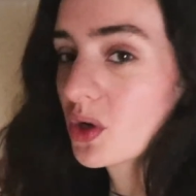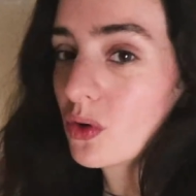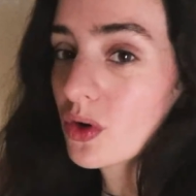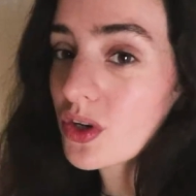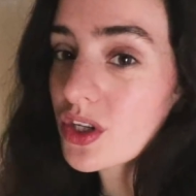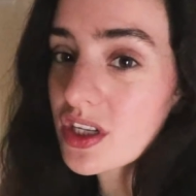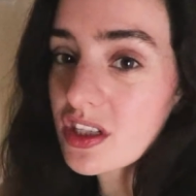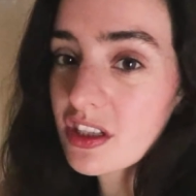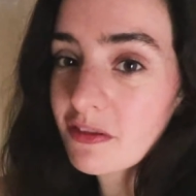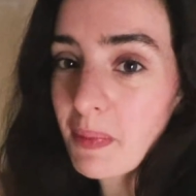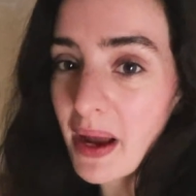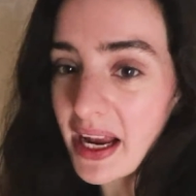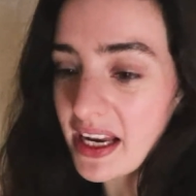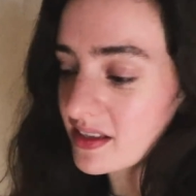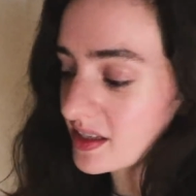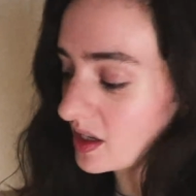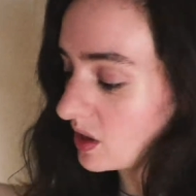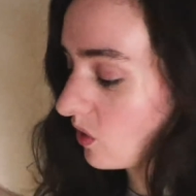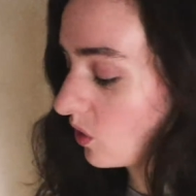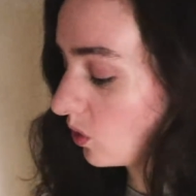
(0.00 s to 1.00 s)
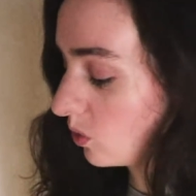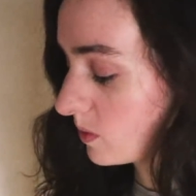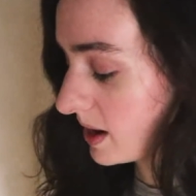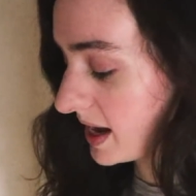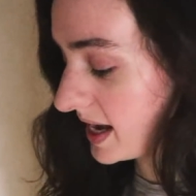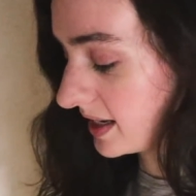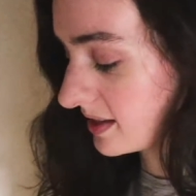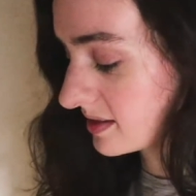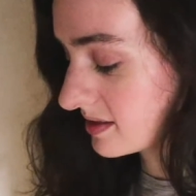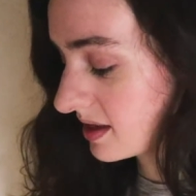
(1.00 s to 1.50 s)
cautious of painting
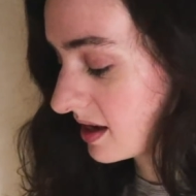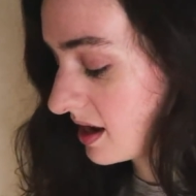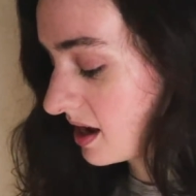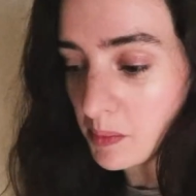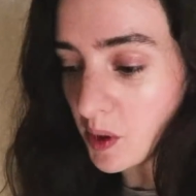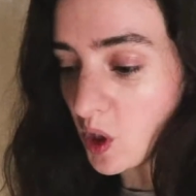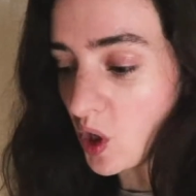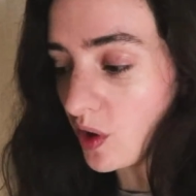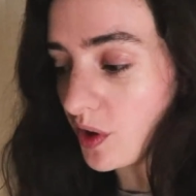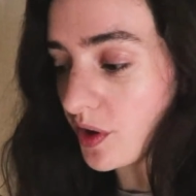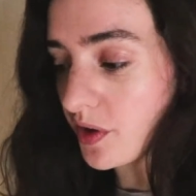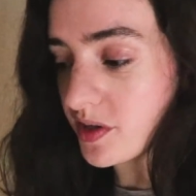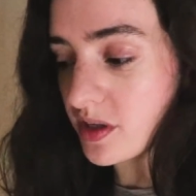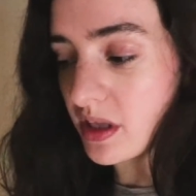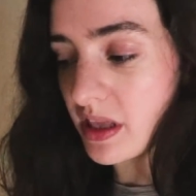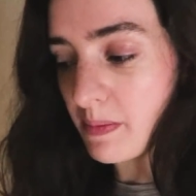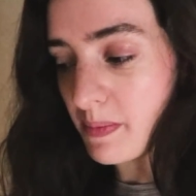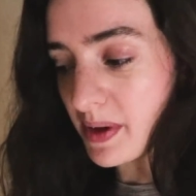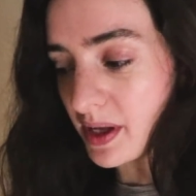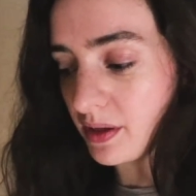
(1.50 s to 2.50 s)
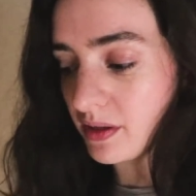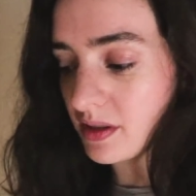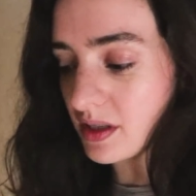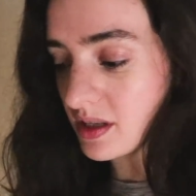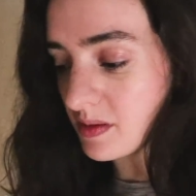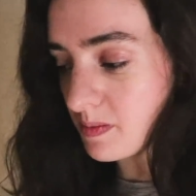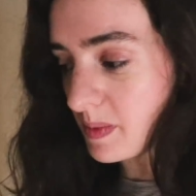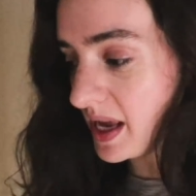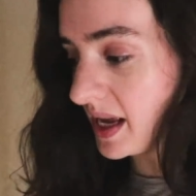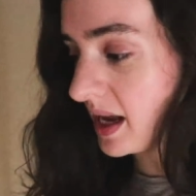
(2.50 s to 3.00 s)
hallways because the
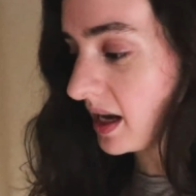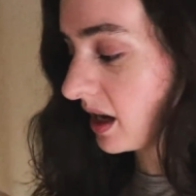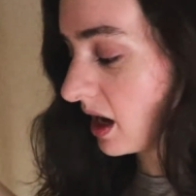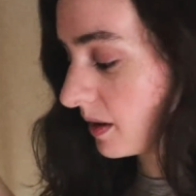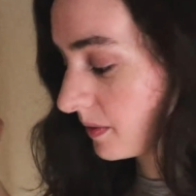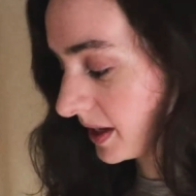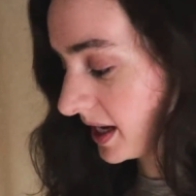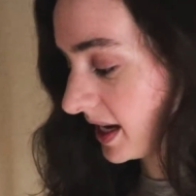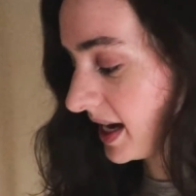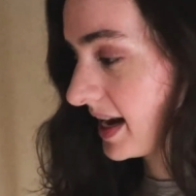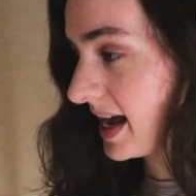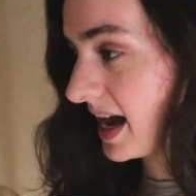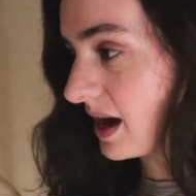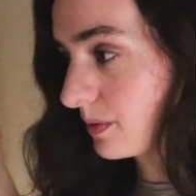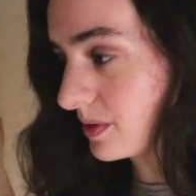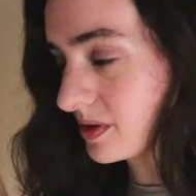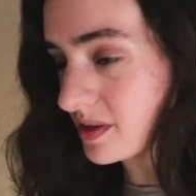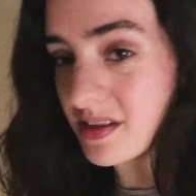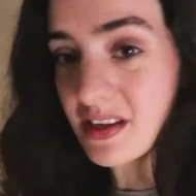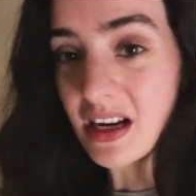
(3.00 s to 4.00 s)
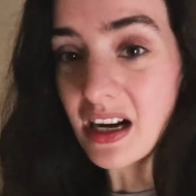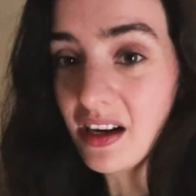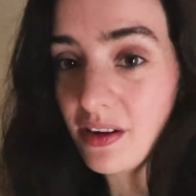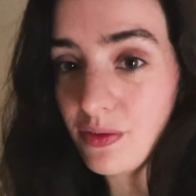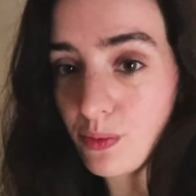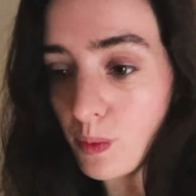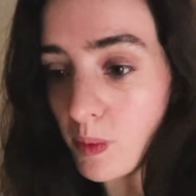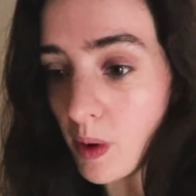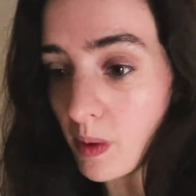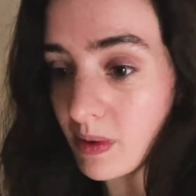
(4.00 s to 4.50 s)
builders going in and out with
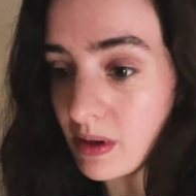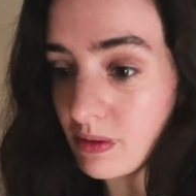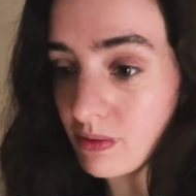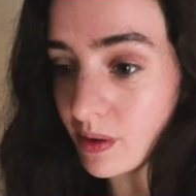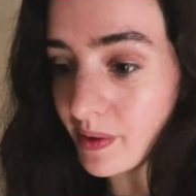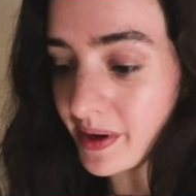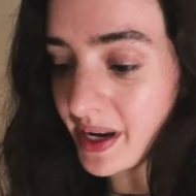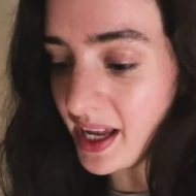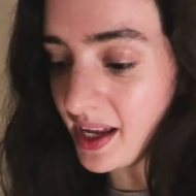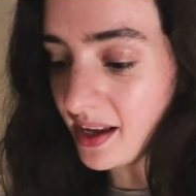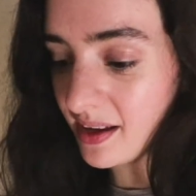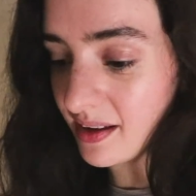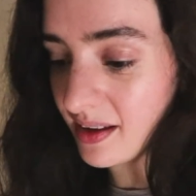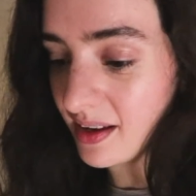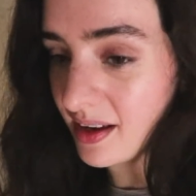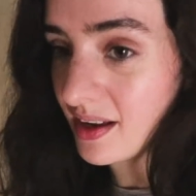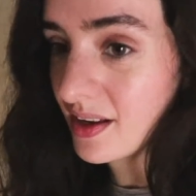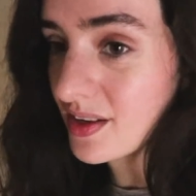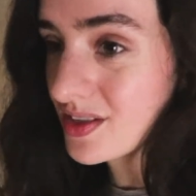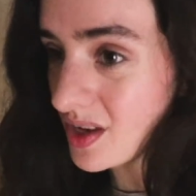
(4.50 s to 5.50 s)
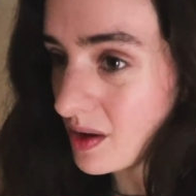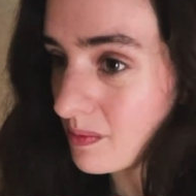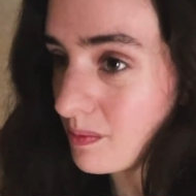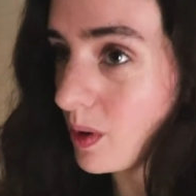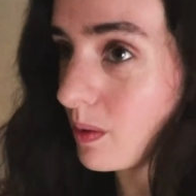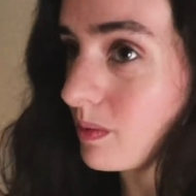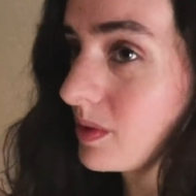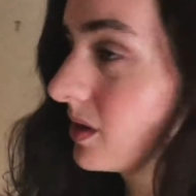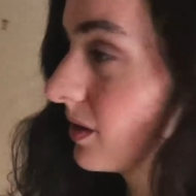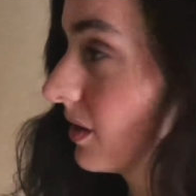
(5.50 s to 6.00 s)
stuff will probably ruin it. So I'm
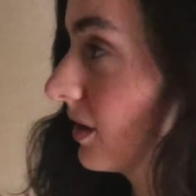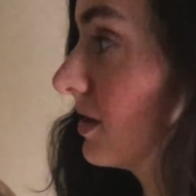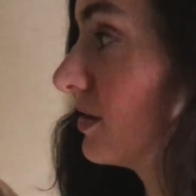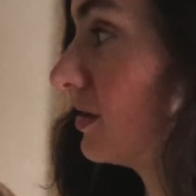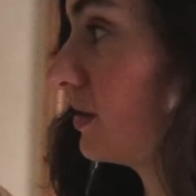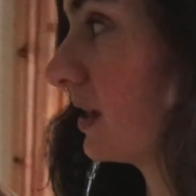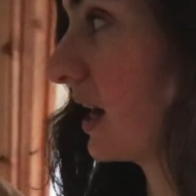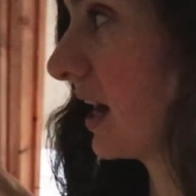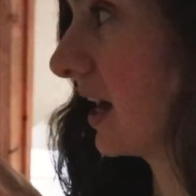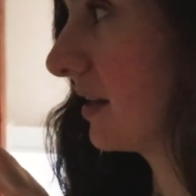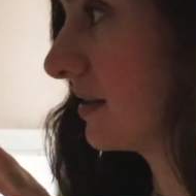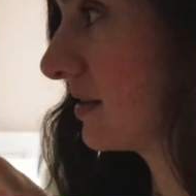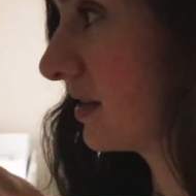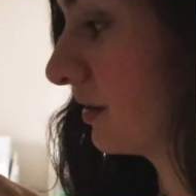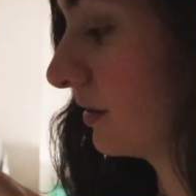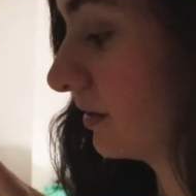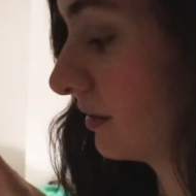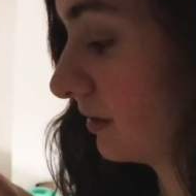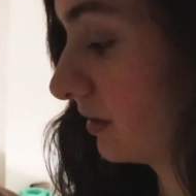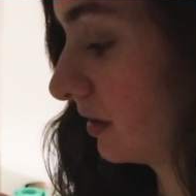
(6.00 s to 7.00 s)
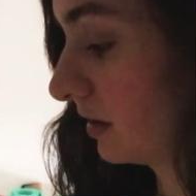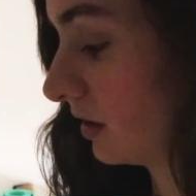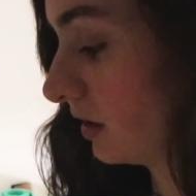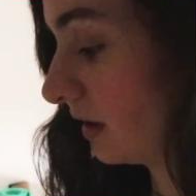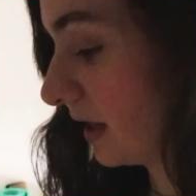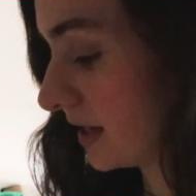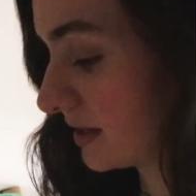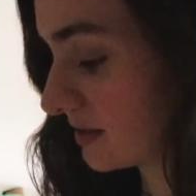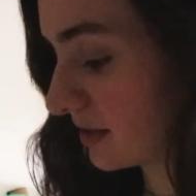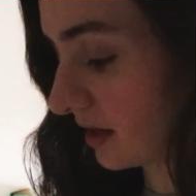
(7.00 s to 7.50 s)
probably not gonna do that until a
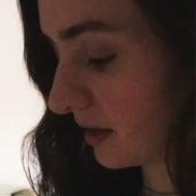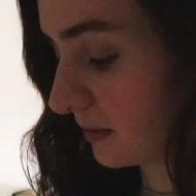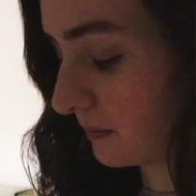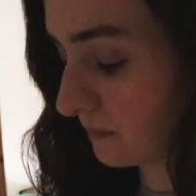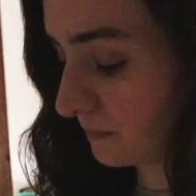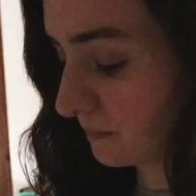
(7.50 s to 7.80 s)
lot later,